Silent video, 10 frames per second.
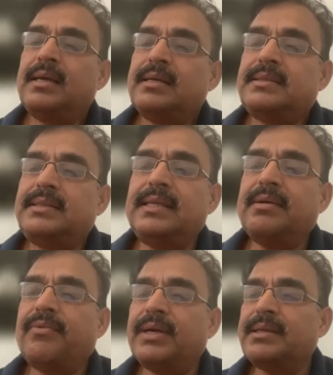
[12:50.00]
see
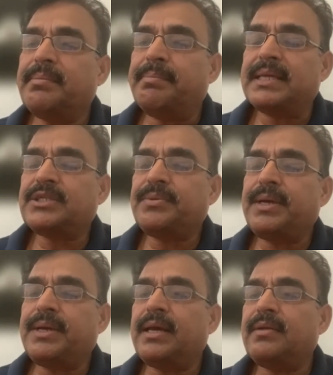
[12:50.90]
what is the best
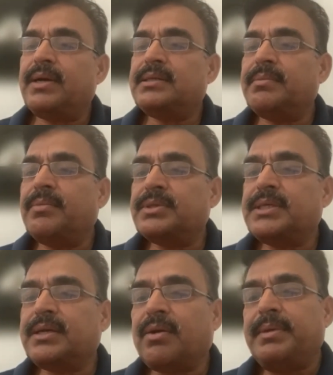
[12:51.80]
way and what's the most
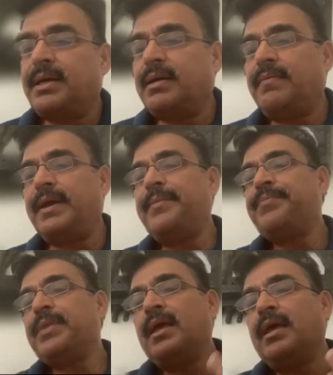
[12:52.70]
economical way,
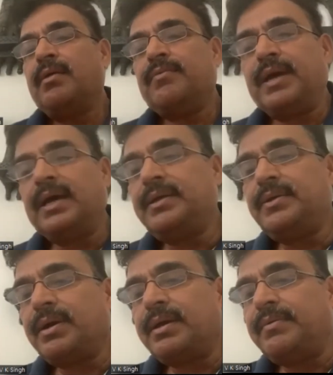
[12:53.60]
where we
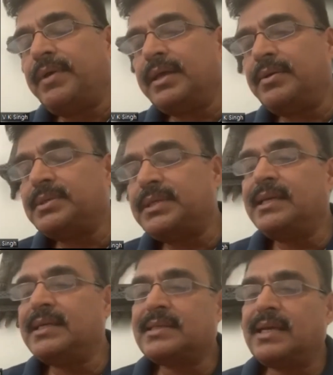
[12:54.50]
are using
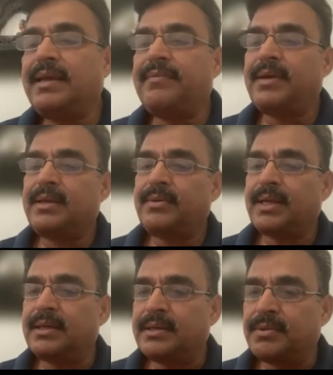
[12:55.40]
digitally, where you
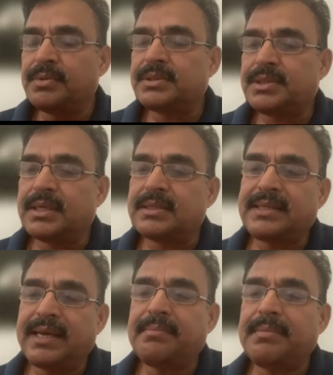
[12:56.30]
can use
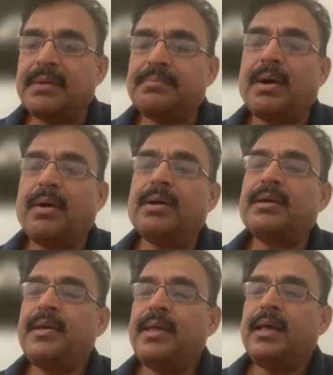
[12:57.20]
save manpower
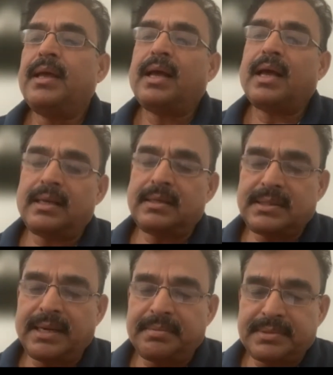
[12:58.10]
and
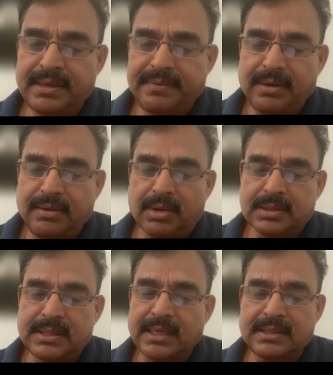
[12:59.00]
saving costs.
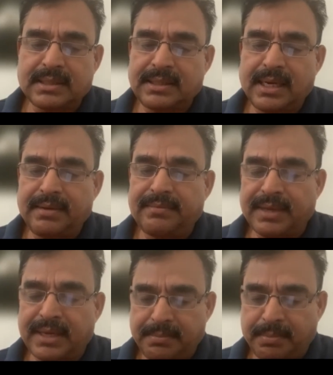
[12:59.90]
That's a really
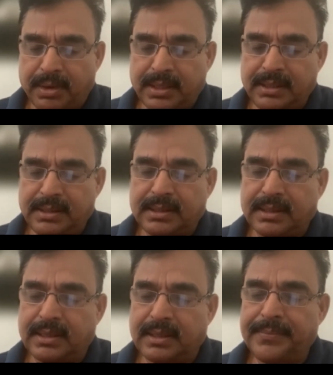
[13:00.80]
very important.
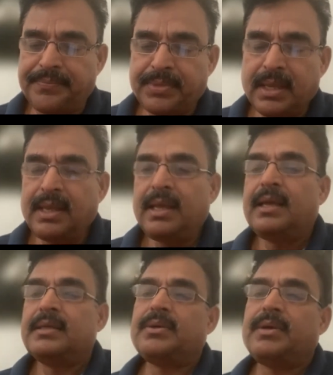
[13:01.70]

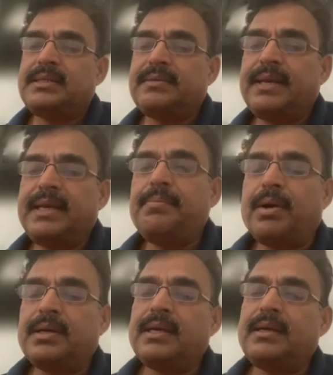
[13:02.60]
So it's a very
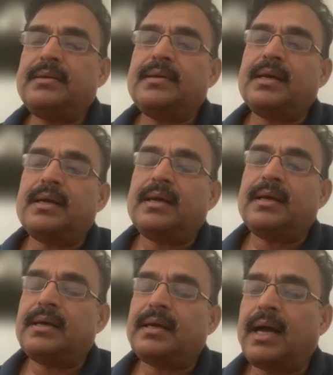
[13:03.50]
important.
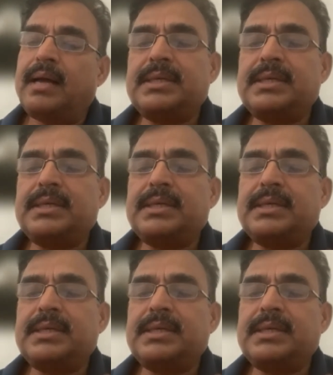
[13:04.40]
I'm